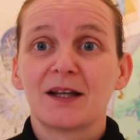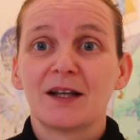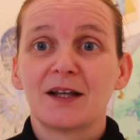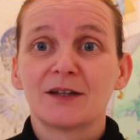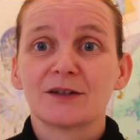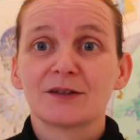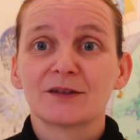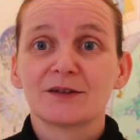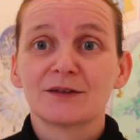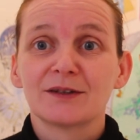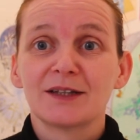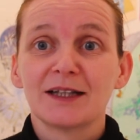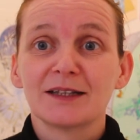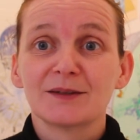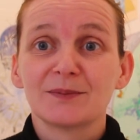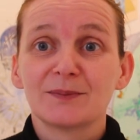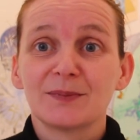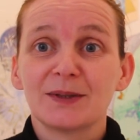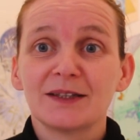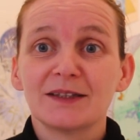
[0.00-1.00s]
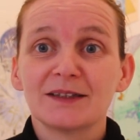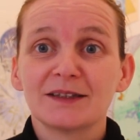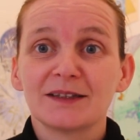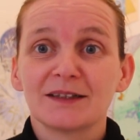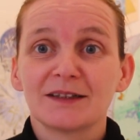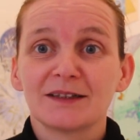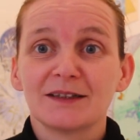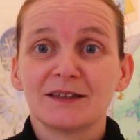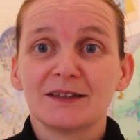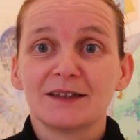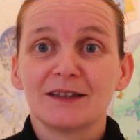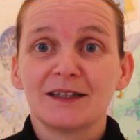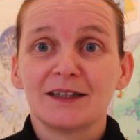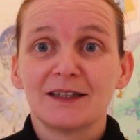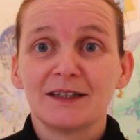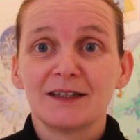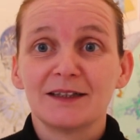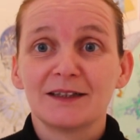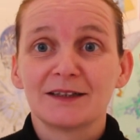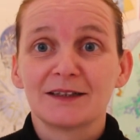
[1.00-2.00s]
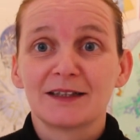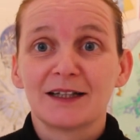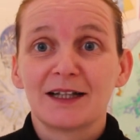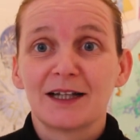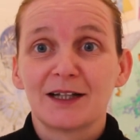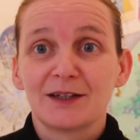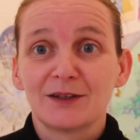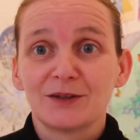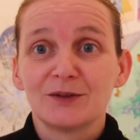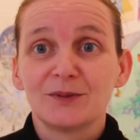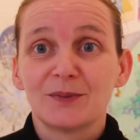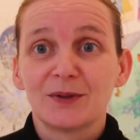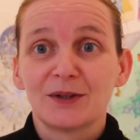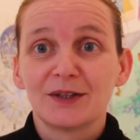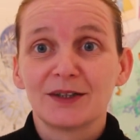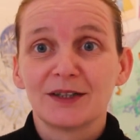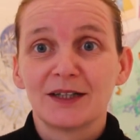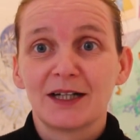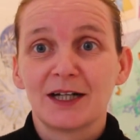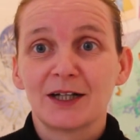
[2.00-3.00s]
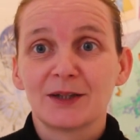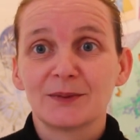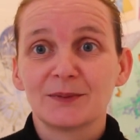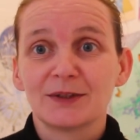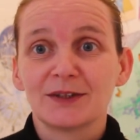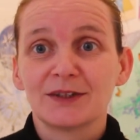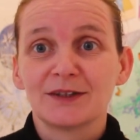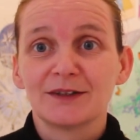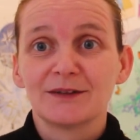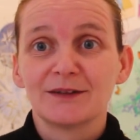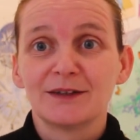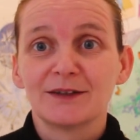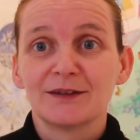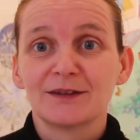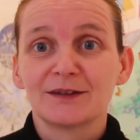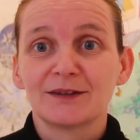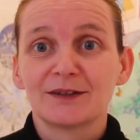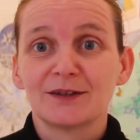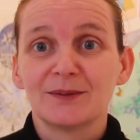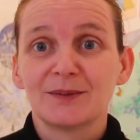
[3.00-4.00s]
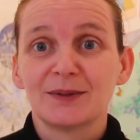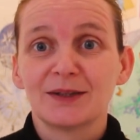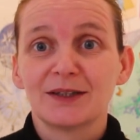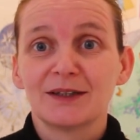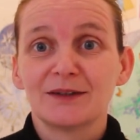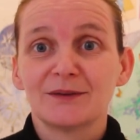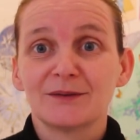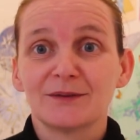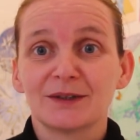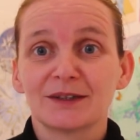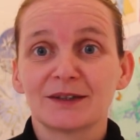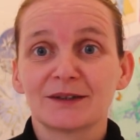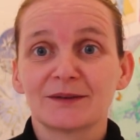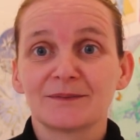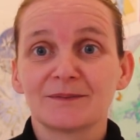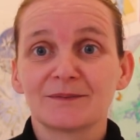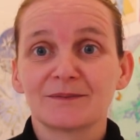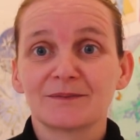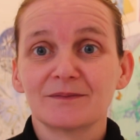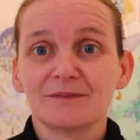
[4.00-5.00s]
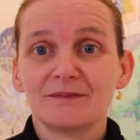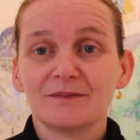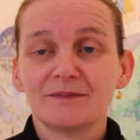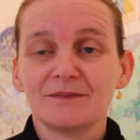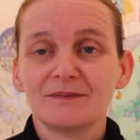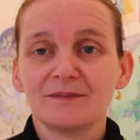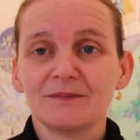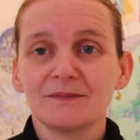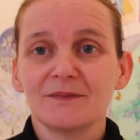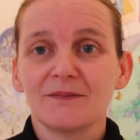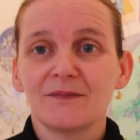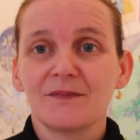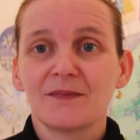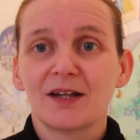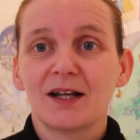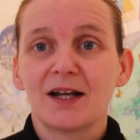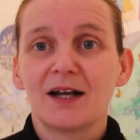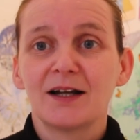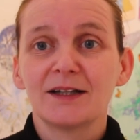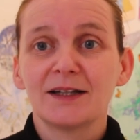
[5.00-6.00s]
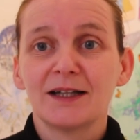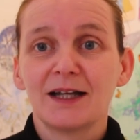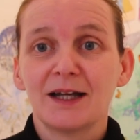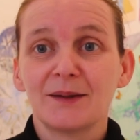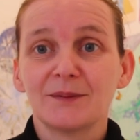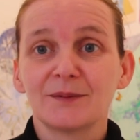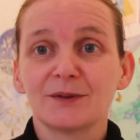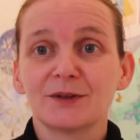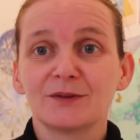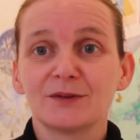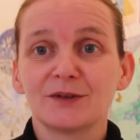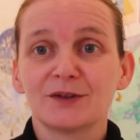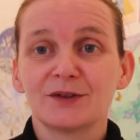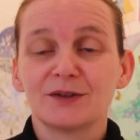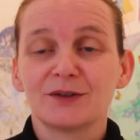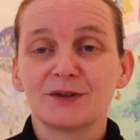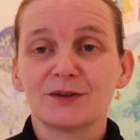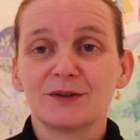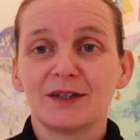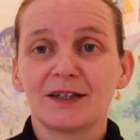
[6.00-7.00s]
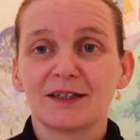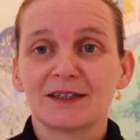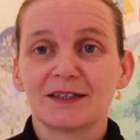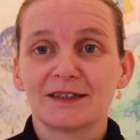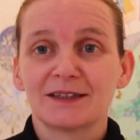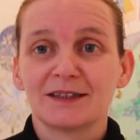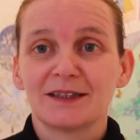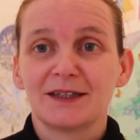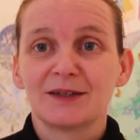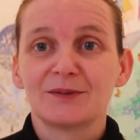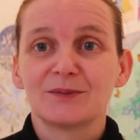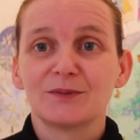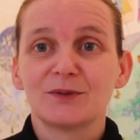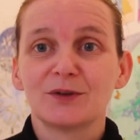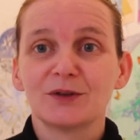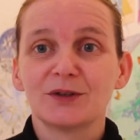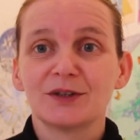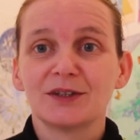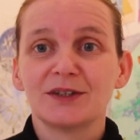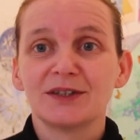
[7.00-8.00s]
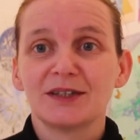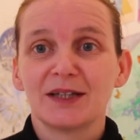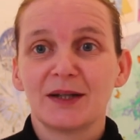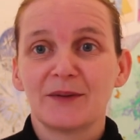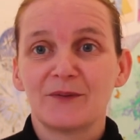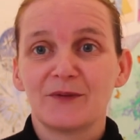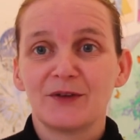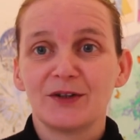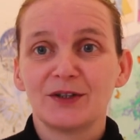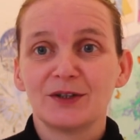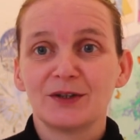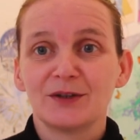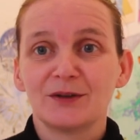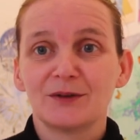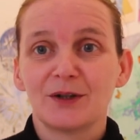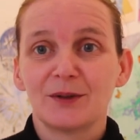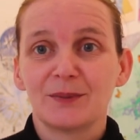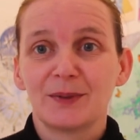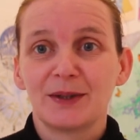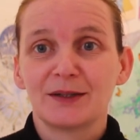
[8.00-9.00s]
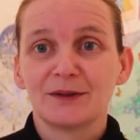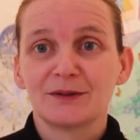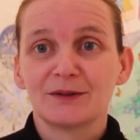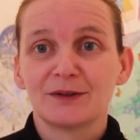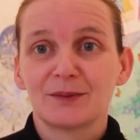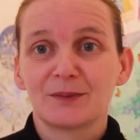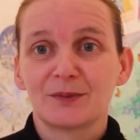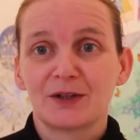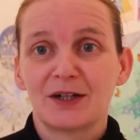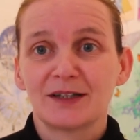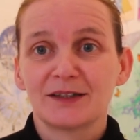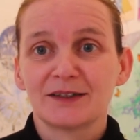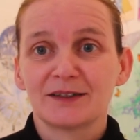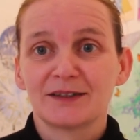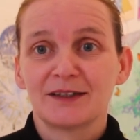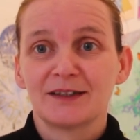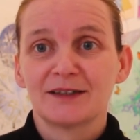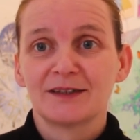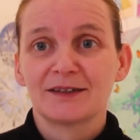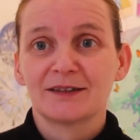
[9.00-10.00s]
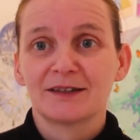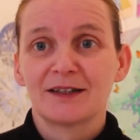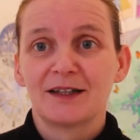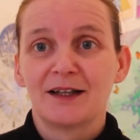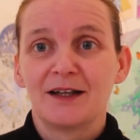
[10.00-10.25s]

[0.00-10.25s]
So that's basically it, how you buy art materials to begin with. I am going to do, like I said, more in-depth video about the process